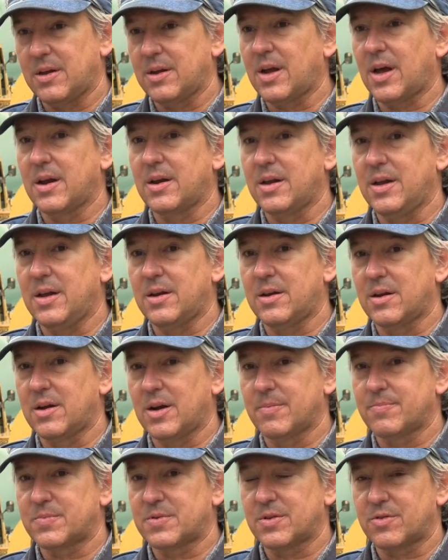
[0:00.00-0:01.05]
You got to heat it
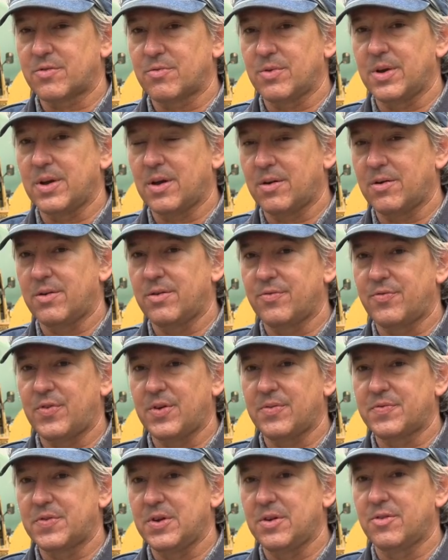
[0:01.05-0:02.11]
up to
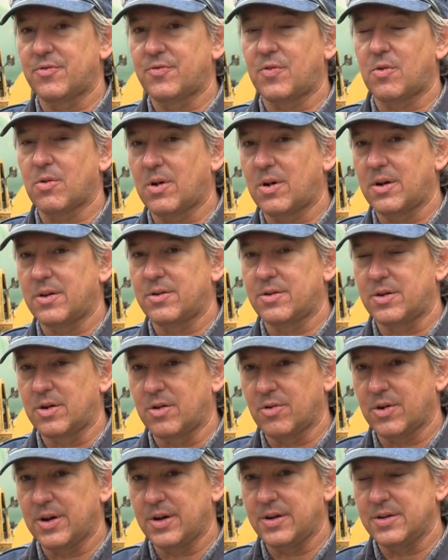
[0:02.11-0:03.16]
350 to 400
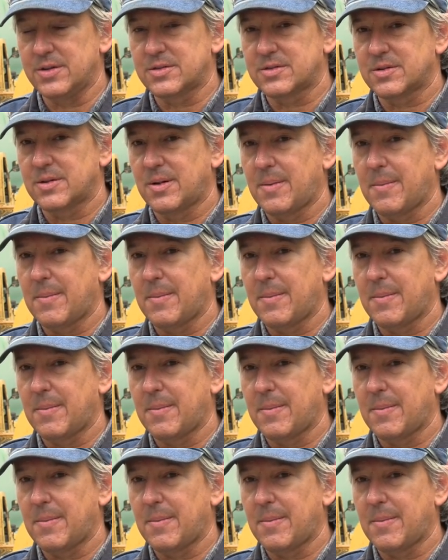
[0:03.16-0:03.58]
degrees.